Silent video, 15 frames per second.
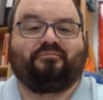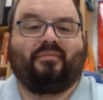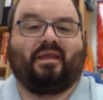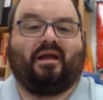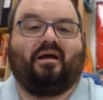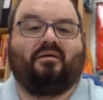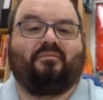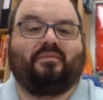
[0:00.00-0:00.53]

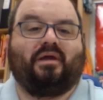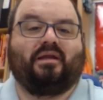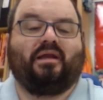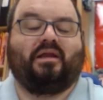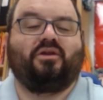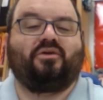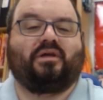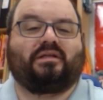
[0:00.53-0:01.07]

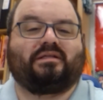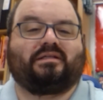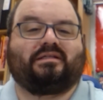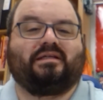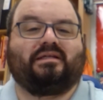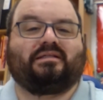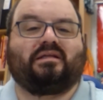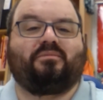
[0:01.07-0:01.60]
And you get to
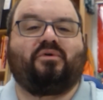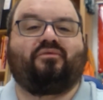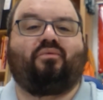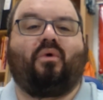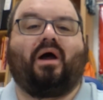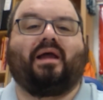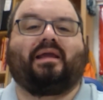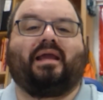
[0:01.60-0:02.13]
see some of
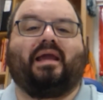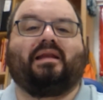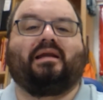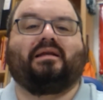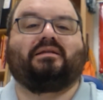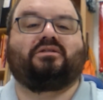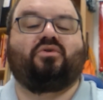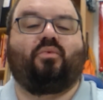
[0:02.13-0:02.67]
why
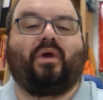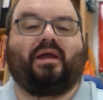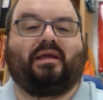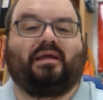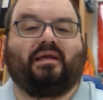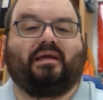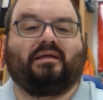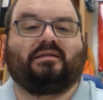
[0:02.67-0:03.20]
Kanan is the way
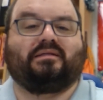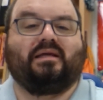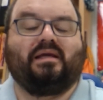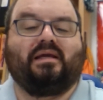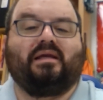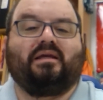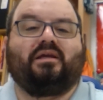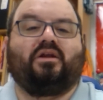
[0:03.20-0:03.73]
he is,
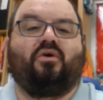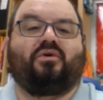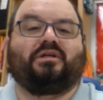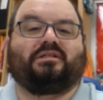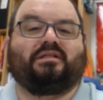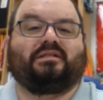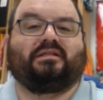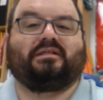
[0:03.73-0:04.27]
you know,
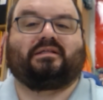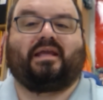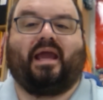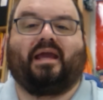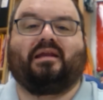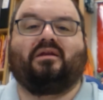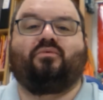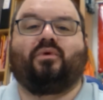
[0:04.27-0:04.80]
because this is
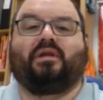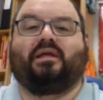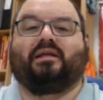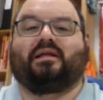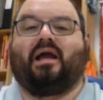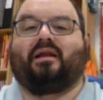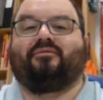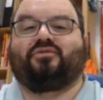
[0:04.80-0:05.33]
Kanan when he had
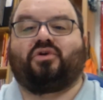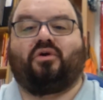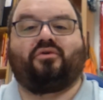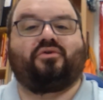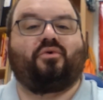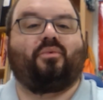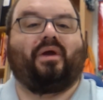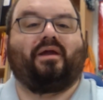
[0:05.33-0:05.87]
kind of
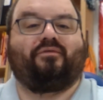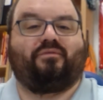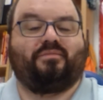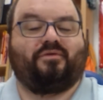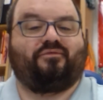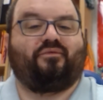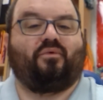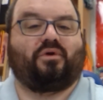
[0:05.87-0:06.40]
turned away from
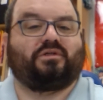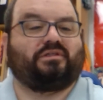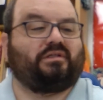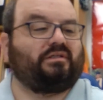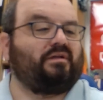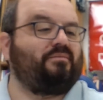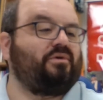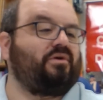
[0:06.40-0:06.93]
the Force to
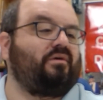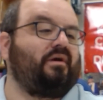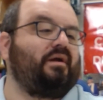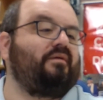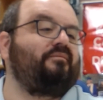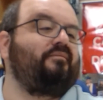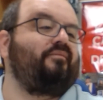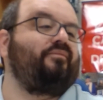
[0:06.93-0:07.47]
some degree.
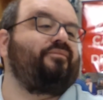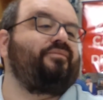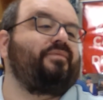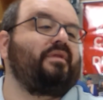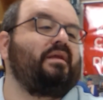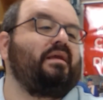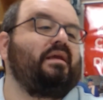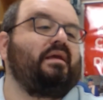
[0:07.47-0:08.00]

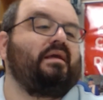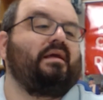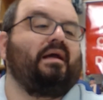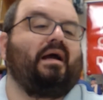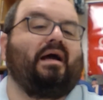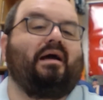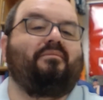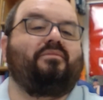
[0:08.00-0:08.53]

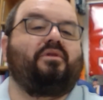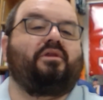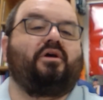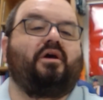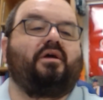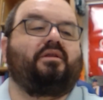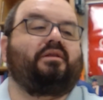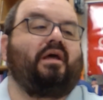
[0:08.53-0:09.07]

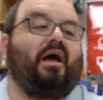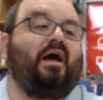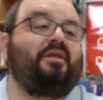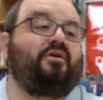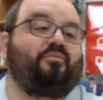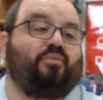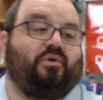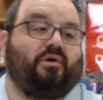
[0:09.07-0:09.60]
The
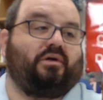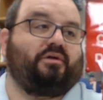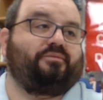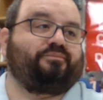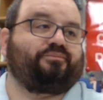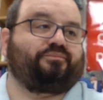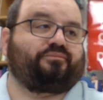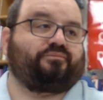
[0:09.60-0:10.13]
other book,
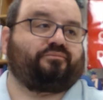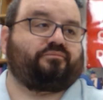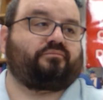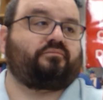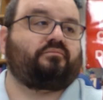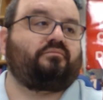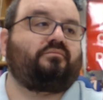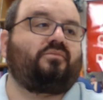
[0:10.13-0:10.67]

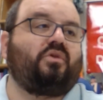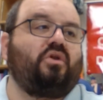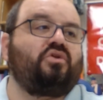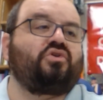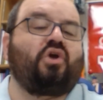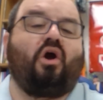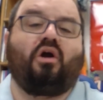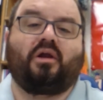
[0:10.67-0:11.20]

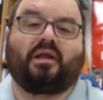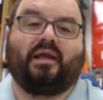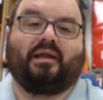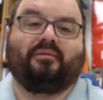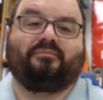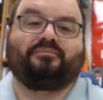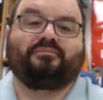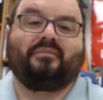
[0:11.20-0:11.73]

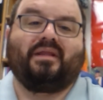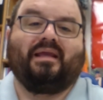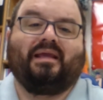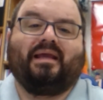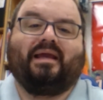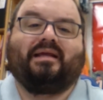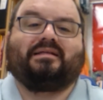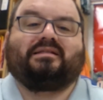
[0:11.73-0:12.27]
Tarkin,
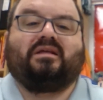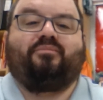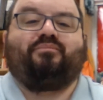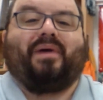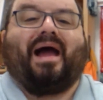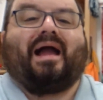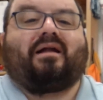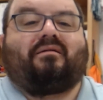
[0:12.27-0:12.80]
is the
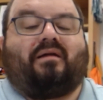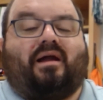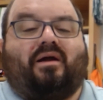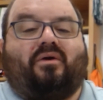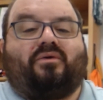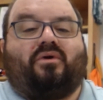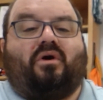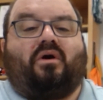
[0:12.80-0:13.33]

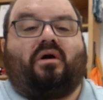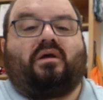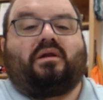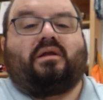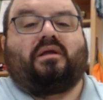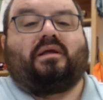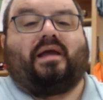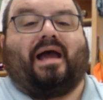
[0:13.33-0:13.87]
background
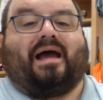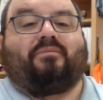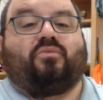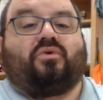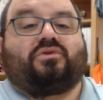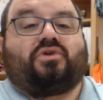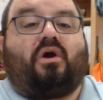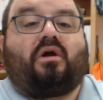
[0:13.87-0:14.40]
on
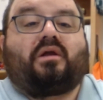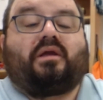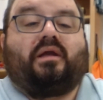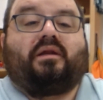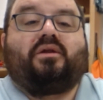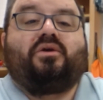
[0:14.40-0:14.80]
Admiral Tarkin,